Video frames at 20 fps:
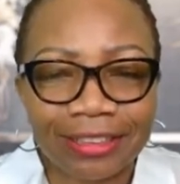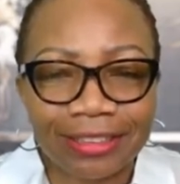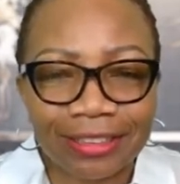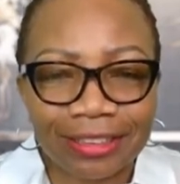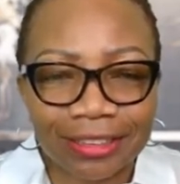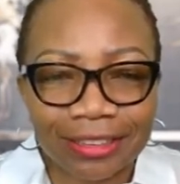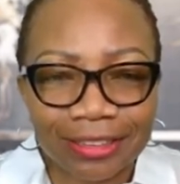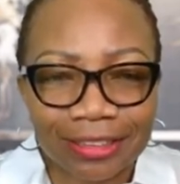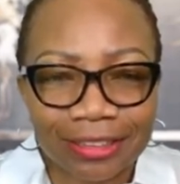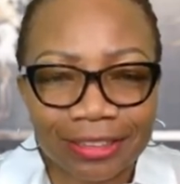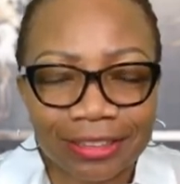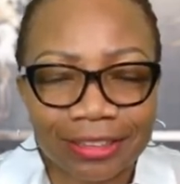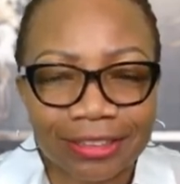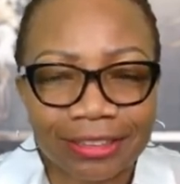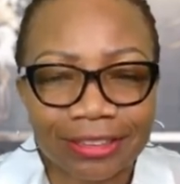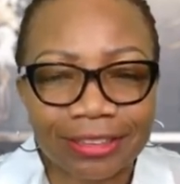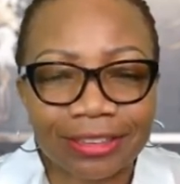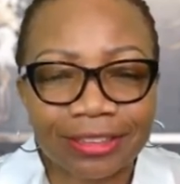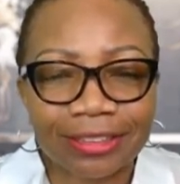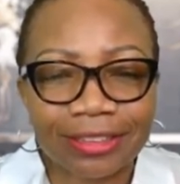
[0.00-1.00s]

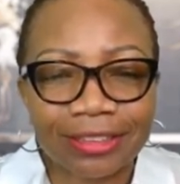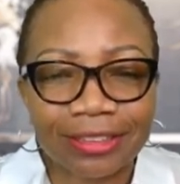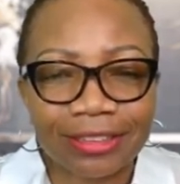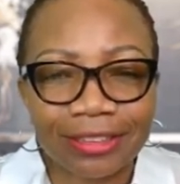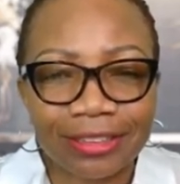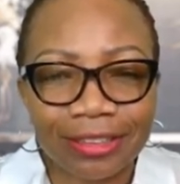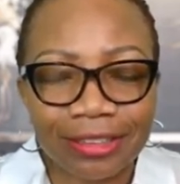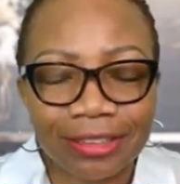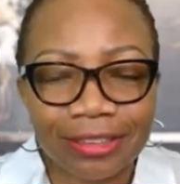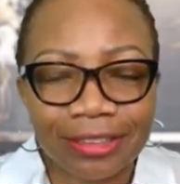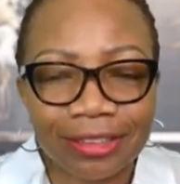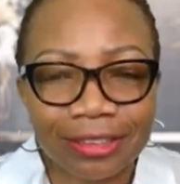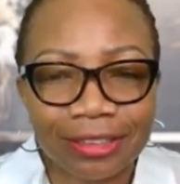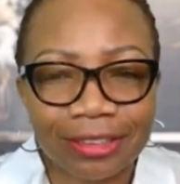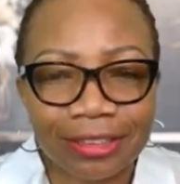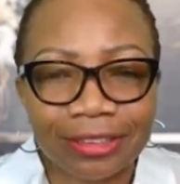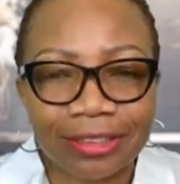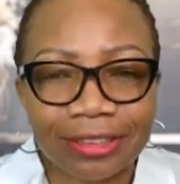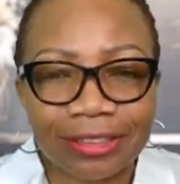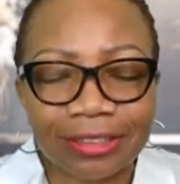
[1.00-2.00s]

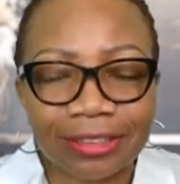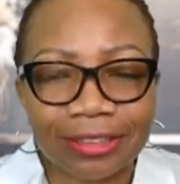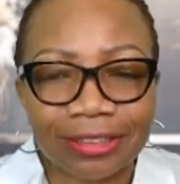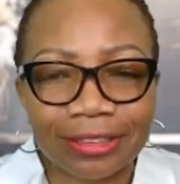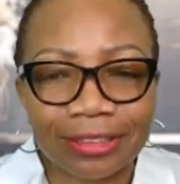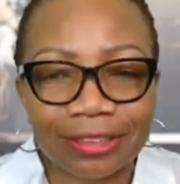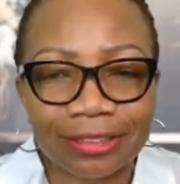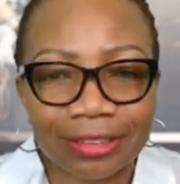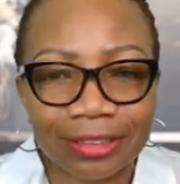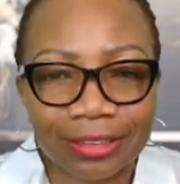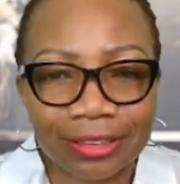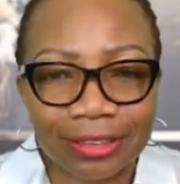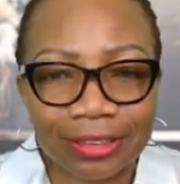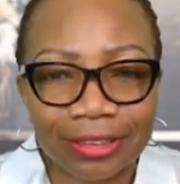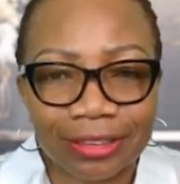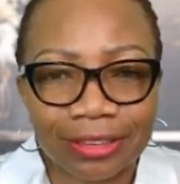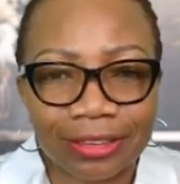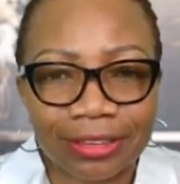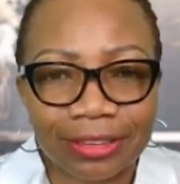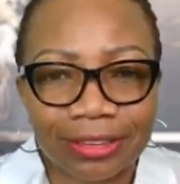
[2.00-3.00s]

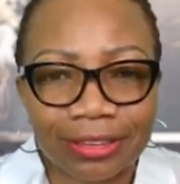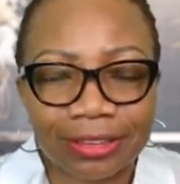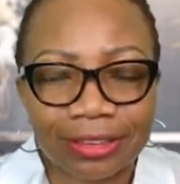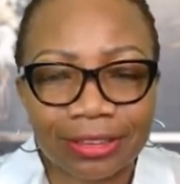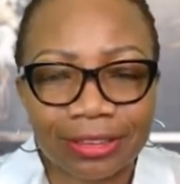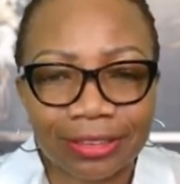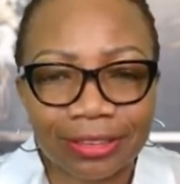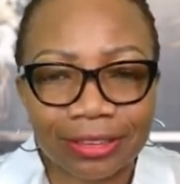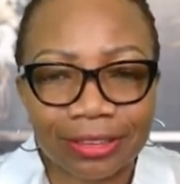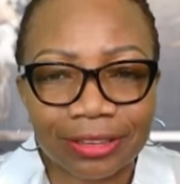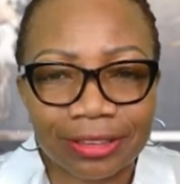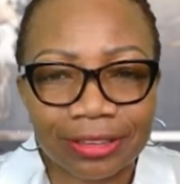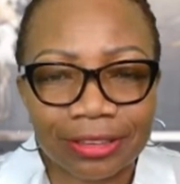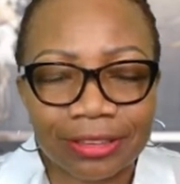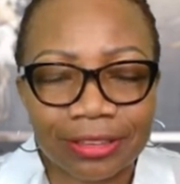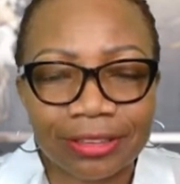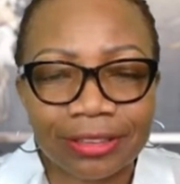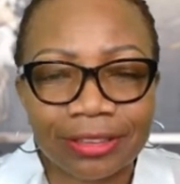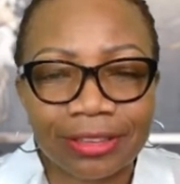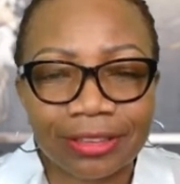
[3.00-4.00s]

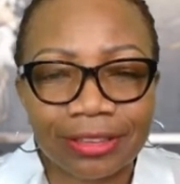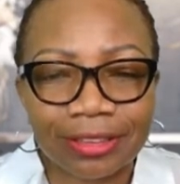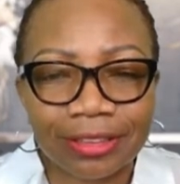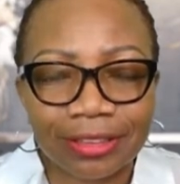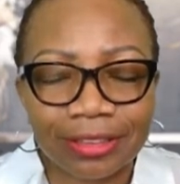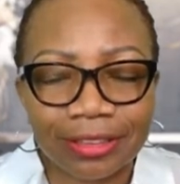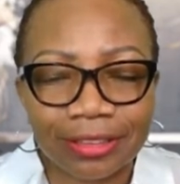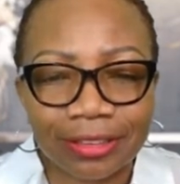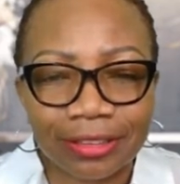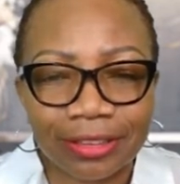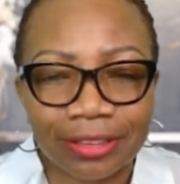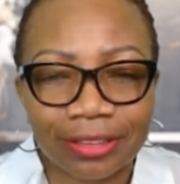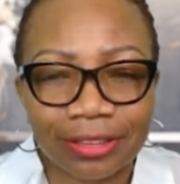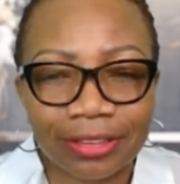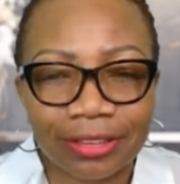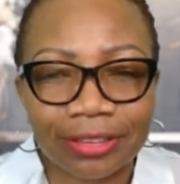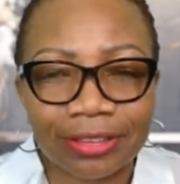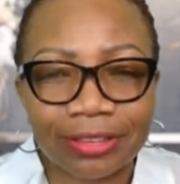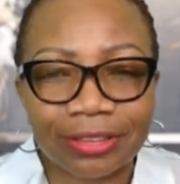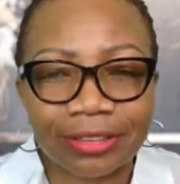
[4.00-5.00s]

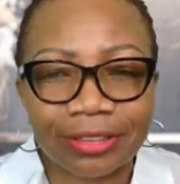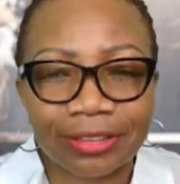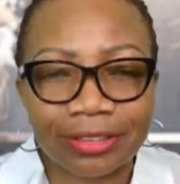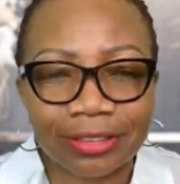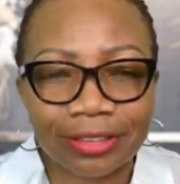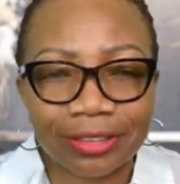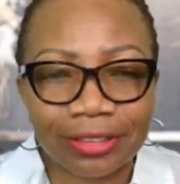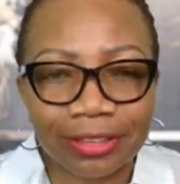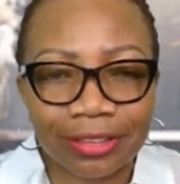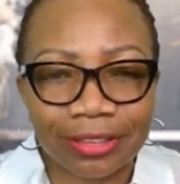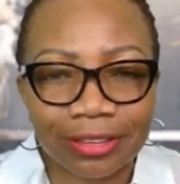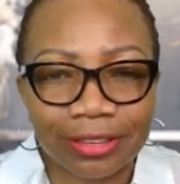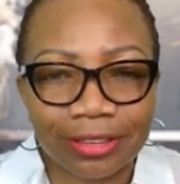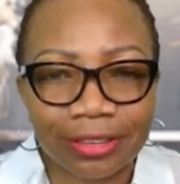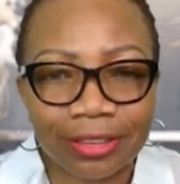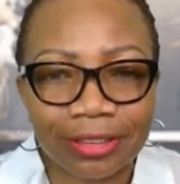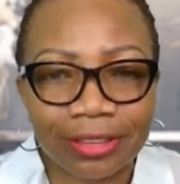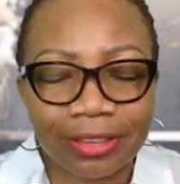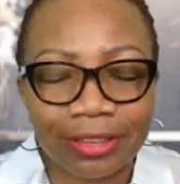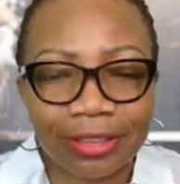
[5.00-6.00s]

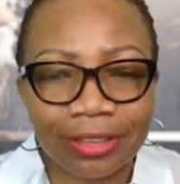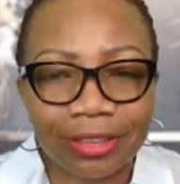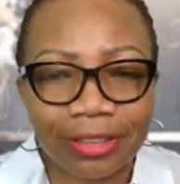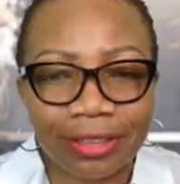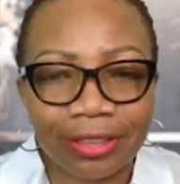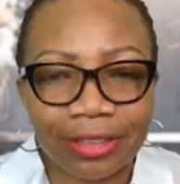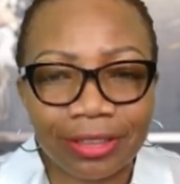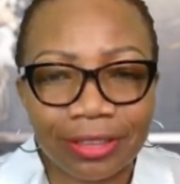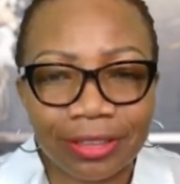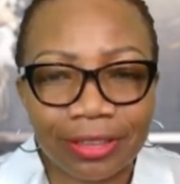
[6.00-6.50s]
No words are spoken by the person on screen.